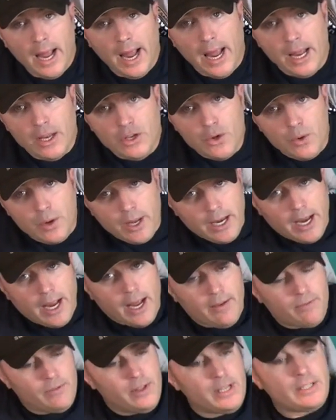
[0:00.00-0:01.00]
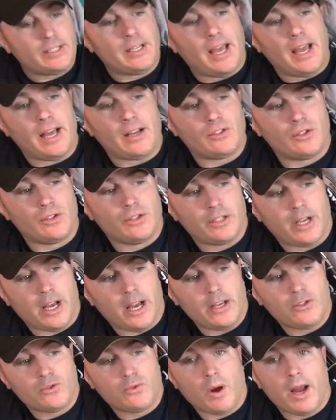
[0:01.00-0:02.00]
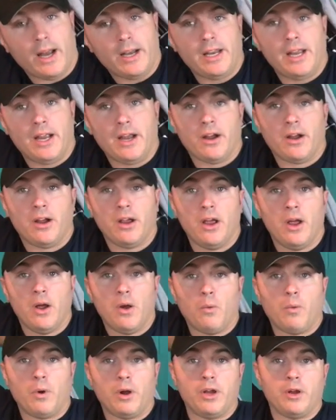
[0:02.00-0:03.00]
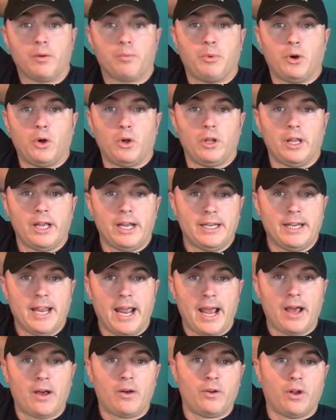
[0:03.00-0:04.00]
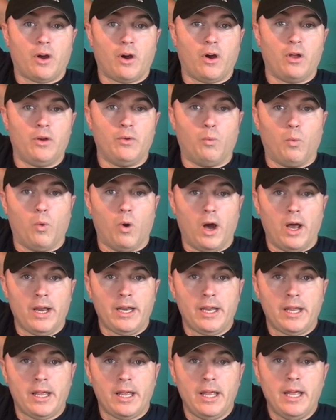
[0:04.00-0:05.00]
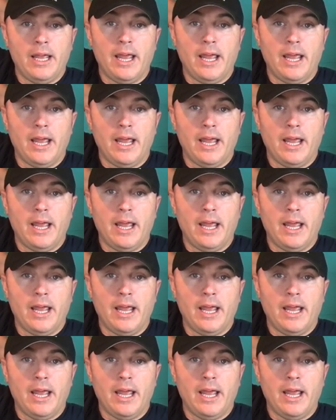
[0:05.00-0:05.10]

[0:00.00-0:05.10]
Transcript: and you can have this exercise right here where you're pulling down on one.